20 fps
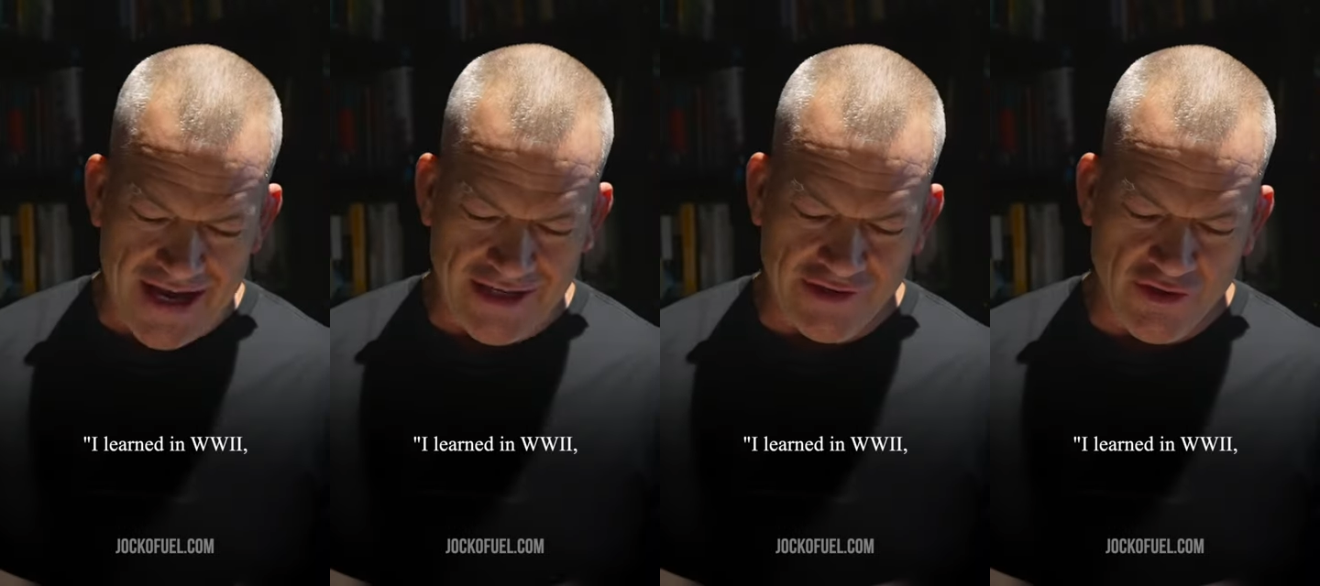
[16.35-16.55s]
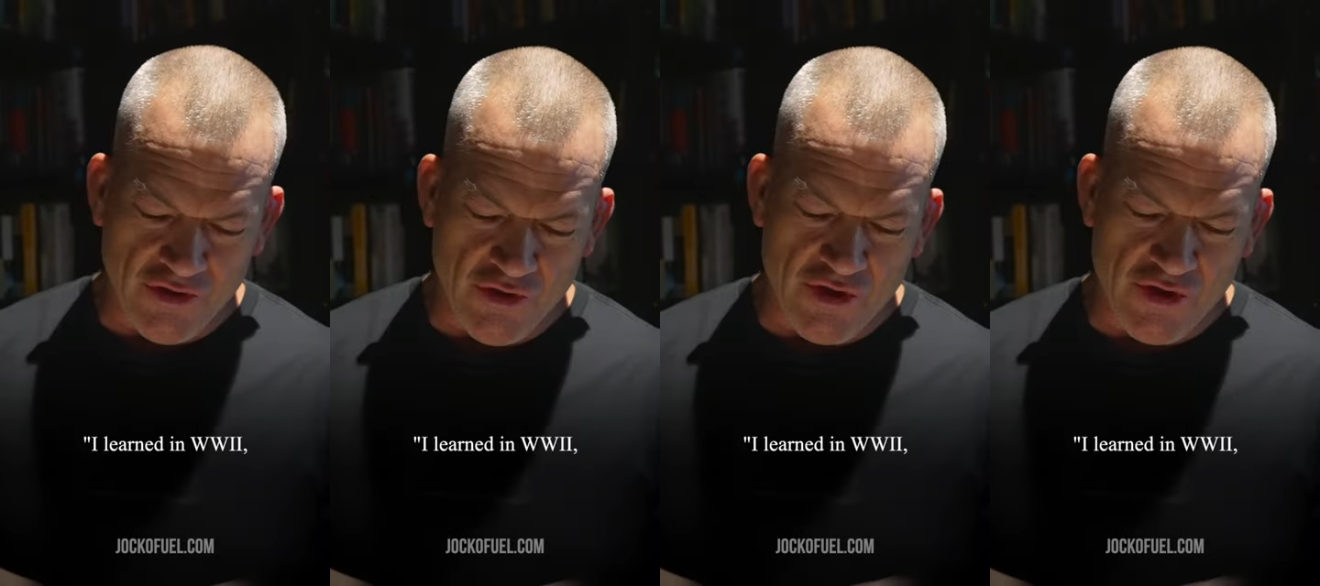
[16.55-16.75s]

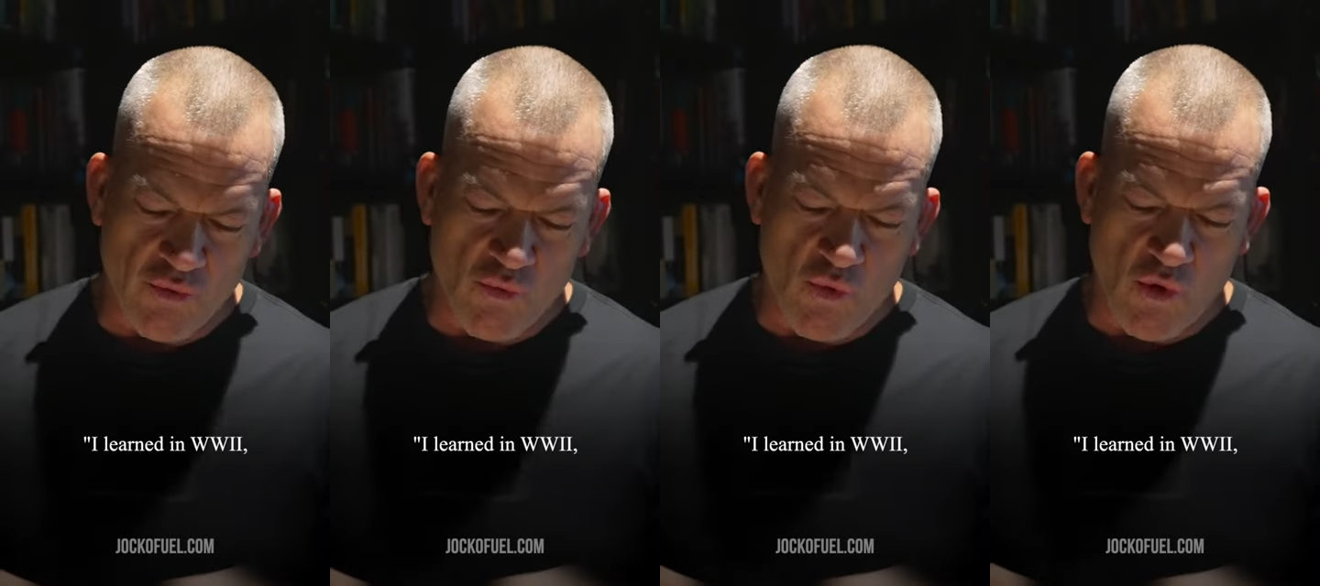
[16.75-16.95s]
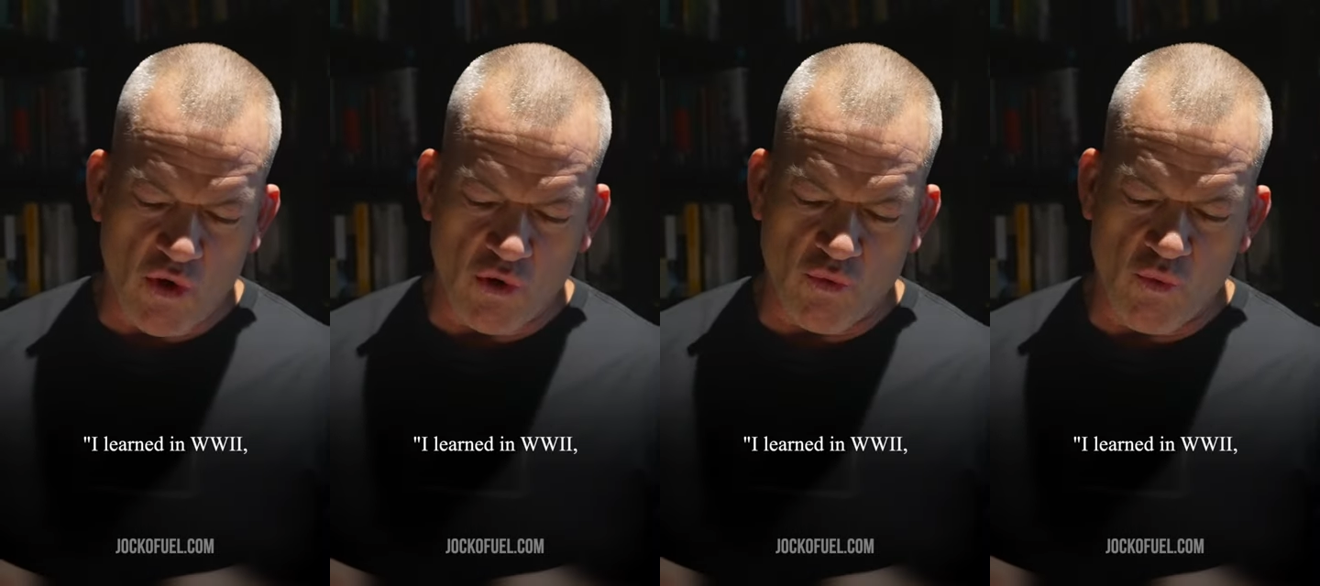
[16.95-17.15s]
learned in
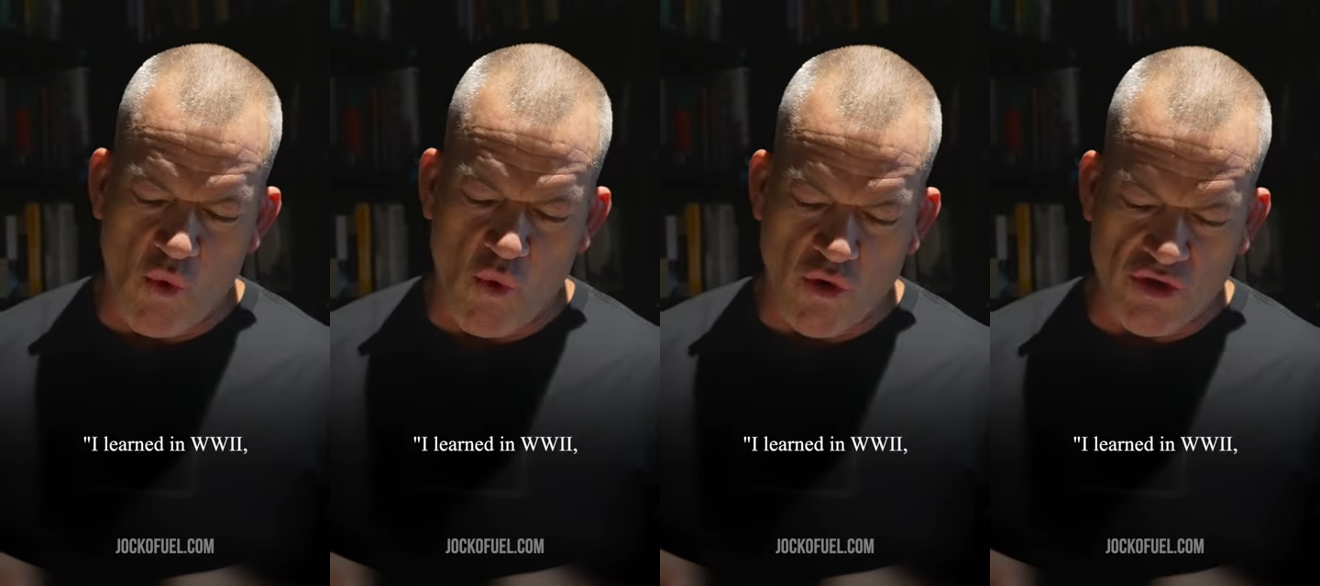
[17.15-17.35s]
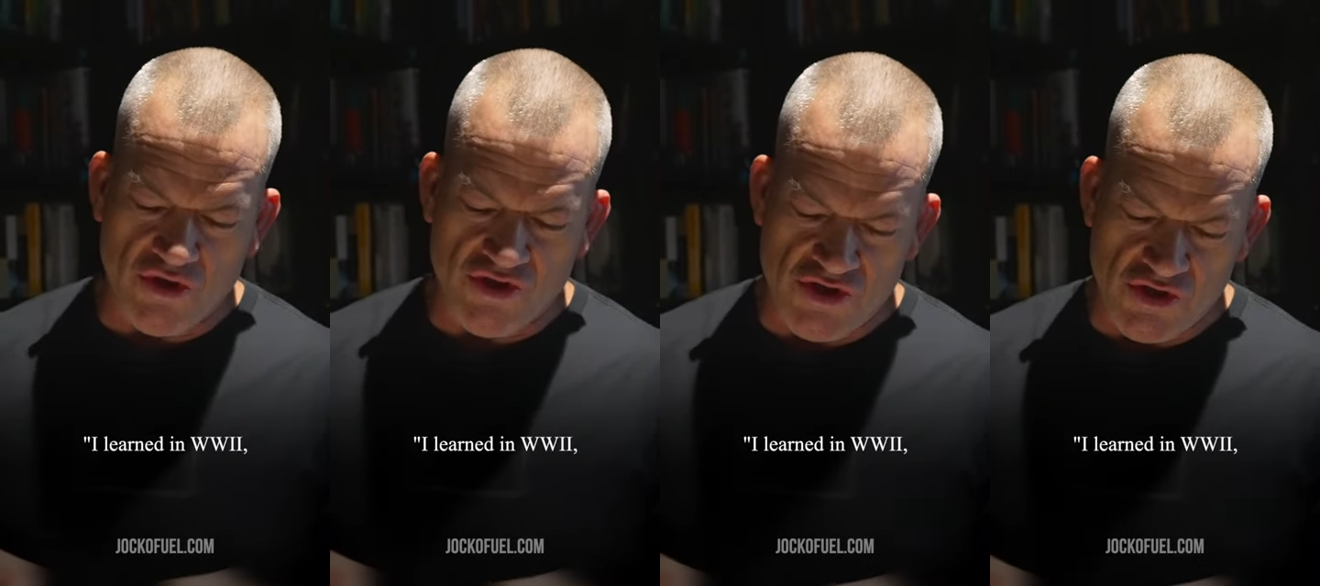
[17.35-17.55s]
World
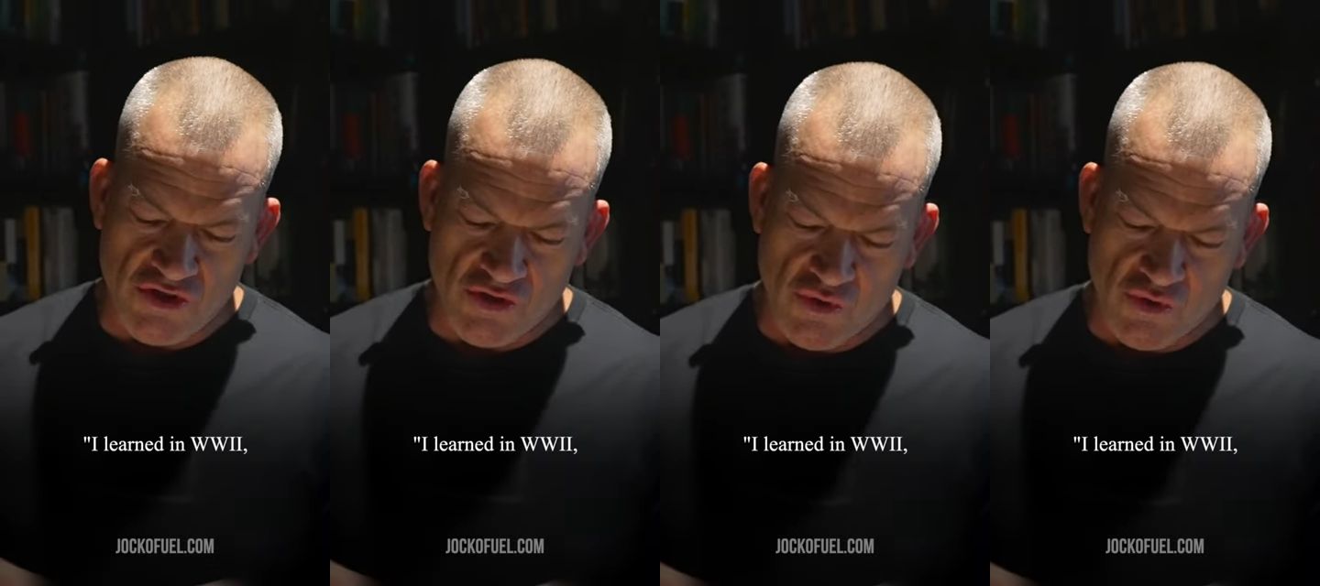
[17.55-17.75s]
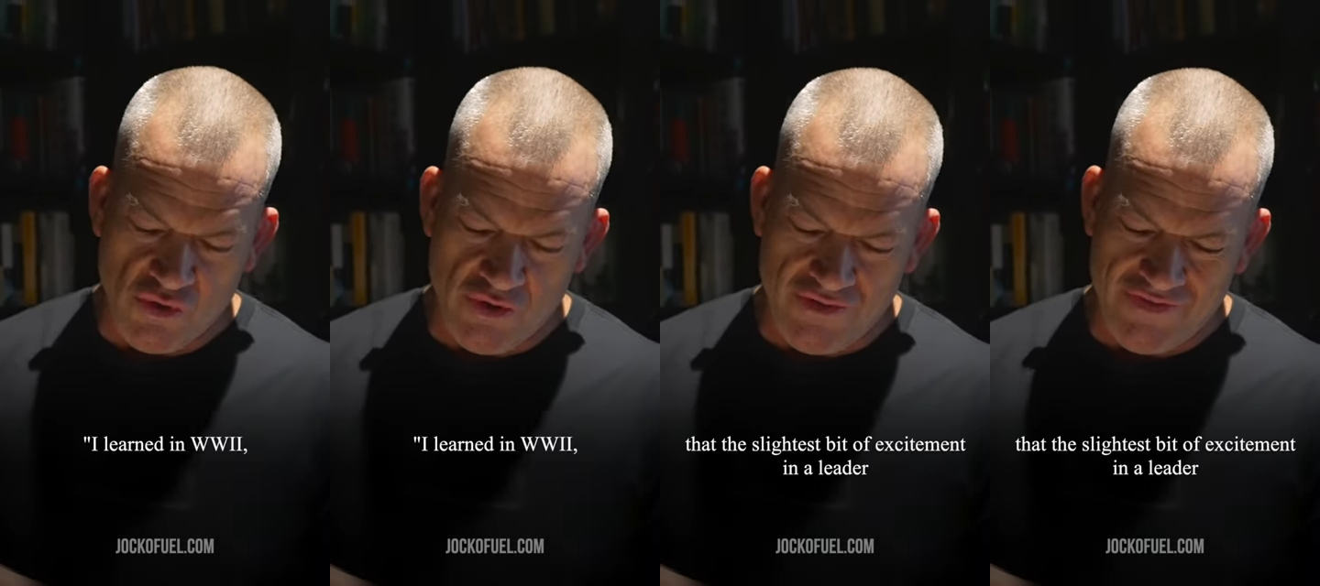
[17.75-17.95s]
War II